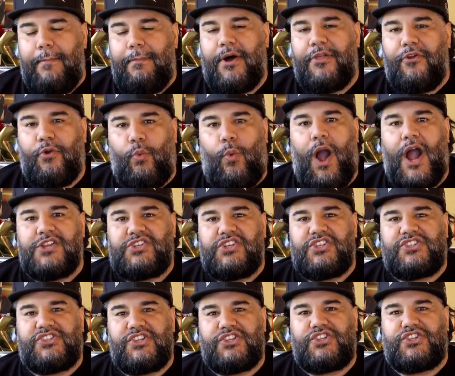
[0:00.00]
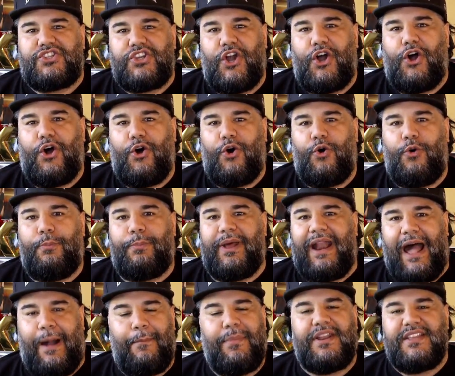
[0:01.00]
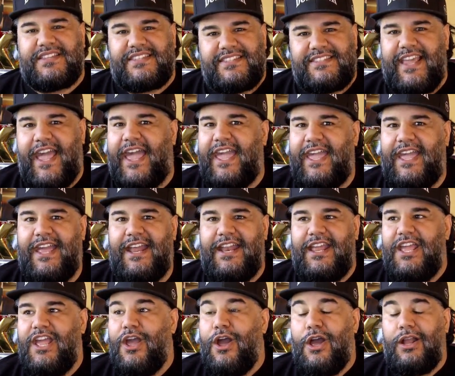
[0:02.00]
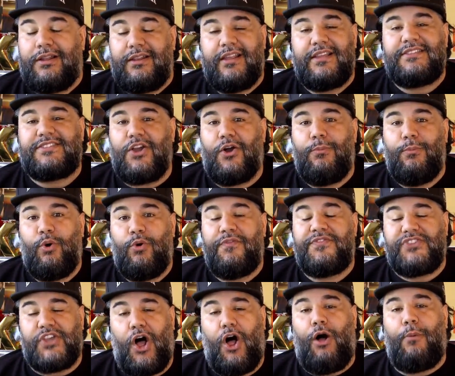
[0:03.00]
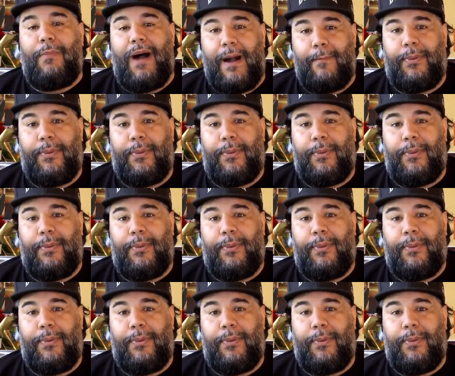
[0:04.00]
mother watches the show, but I'm going to say it. Lizzo moves all my